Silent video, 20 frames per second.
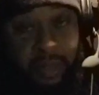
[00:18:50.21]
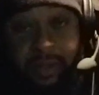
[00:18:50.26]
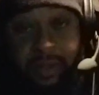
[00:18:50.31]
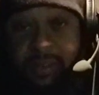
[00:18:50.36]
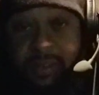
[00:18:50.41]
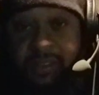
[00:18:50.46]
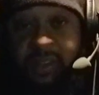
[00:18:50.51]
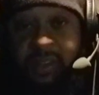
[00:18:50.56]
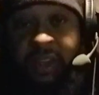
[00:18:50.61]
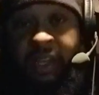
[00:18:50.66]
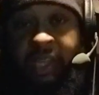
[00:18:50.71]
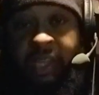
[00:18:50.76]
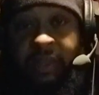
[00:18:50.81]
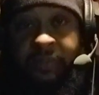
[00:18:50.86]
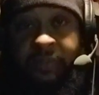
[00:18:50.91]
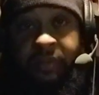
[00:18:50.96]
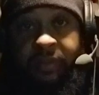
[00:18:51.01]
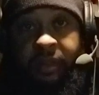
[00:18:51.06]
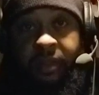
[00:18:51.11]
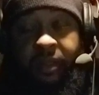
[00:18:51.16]

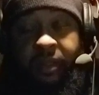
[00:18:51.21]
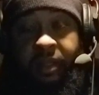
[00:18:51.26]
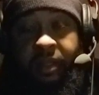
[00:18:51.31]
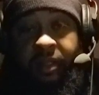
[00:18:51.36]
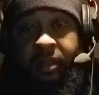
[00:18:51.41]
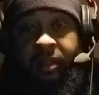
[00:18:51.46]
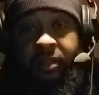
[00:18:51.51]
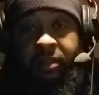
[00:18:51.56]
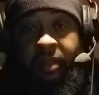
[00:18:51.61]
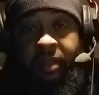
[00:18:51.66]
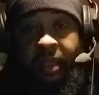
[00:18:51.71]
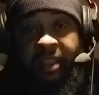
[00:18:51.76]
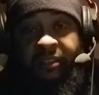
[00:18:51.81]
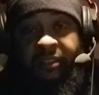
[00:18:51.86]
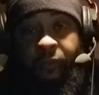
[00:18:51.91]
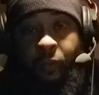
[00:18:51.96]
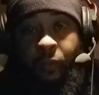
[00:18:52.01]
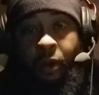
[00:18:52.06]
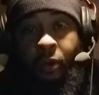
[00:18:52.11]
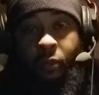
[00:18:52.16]
deceived,
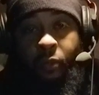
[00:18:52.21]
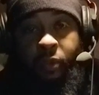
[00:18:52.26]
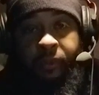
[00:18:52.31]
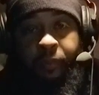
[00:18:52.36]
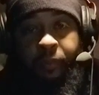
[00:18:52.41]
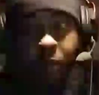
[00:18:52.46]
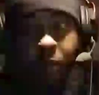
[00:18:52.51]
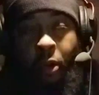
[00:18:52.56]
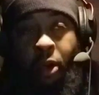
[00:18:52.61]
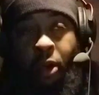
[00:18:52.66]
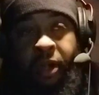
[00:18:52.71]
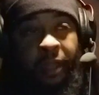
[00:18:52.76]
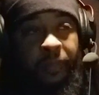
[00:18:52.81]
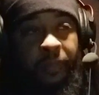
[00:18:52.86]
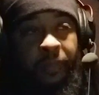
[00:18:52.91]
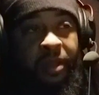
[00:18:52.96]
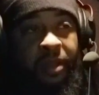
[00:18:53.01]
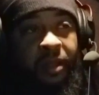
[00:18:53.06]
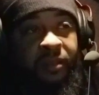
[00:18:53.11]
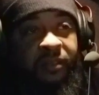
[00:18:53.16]
that's where we part at.
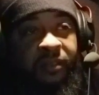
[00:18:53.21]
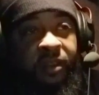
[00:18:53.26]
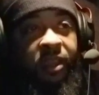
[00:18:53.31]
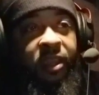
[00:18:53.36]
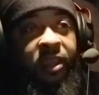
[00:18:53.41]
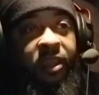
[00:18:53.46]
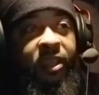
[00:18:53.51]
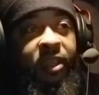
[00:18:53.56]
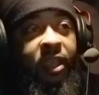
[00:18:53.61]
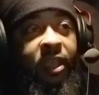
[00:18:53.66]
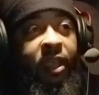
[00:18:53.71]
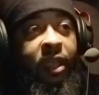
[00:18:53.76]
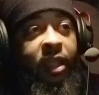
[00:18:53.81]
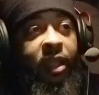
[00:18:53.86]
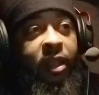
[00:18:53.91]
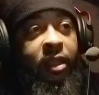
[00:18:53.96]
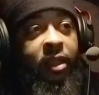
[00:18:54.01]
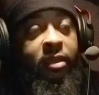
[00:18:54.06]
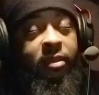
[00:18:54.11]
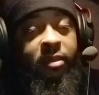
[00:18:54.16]
Because see,
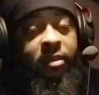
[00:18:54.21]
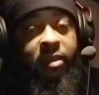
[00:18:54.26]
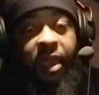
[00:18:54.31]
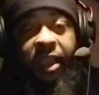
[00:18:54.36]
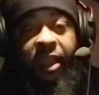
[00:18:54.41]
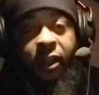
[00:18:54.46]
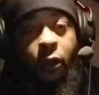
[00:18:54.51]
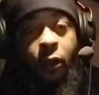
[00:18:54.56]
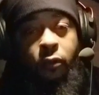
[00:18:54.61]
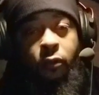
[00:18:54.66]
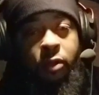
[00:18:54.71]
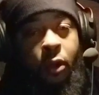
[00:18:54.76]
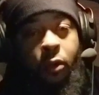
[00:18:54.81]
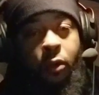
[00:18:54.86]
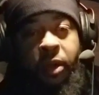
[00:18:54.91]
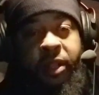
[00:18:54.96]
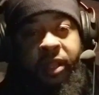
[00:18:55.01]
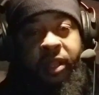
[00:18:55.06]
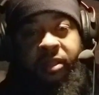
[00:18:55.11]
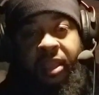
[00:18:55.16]
they don't
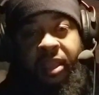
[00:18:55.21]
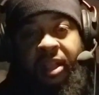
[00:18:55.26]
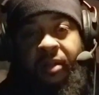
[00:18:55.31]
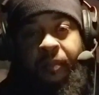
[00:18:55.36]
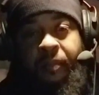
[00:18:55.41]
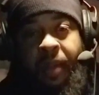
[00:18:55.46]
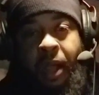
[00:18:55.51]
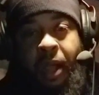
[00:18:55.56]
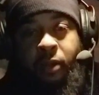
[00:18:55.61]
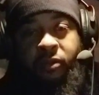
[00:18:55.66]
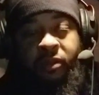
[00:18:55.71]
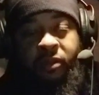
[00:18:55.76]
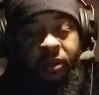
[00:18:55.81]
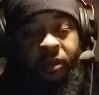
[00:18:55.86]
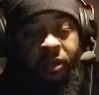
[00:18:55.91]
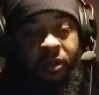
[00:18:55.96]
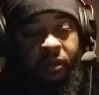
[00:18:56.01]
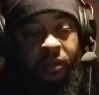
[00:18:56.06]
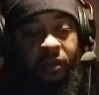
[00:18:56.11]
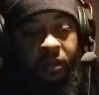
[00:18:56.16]
know anything about
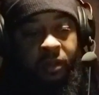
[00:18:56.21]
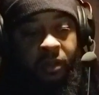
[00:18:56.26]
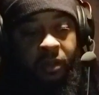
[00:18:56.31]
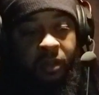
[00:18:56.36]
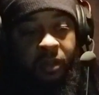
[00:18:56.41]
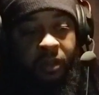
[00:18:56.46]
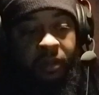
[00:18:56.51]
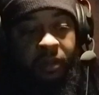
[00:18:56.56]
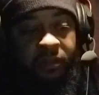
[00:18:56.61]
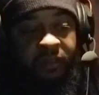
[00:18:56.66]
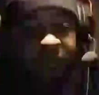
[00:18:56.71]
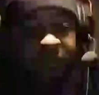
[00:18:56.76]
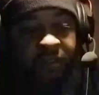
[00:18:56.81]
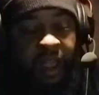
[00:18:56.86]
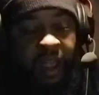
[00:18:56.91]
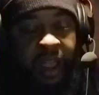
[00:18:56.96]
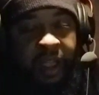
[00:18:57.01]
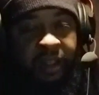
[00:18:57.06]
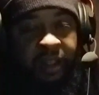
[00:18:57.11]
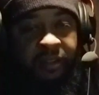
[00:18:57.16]
the
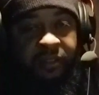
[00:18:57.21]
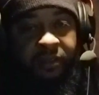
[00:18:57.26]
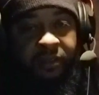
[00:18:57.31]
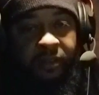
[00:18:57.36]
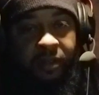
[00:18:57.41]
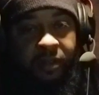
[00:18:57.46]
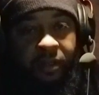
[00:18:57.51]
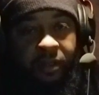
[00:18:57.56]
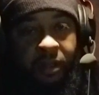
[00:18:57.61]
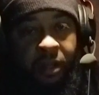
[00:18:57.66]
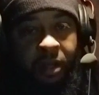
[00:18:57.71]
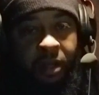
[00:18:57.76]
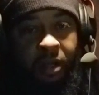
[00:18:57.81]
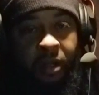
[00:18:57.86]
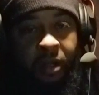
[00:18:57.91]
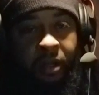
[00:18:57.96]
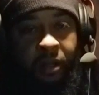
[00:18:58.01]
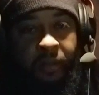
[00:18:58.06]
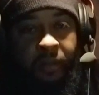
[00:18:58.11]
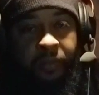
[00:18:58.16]
science,
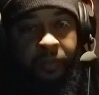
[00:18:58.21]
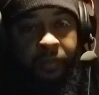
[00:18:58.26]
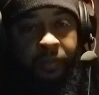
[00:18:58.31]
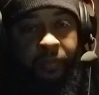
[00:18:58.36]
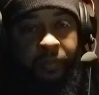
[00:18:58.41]
the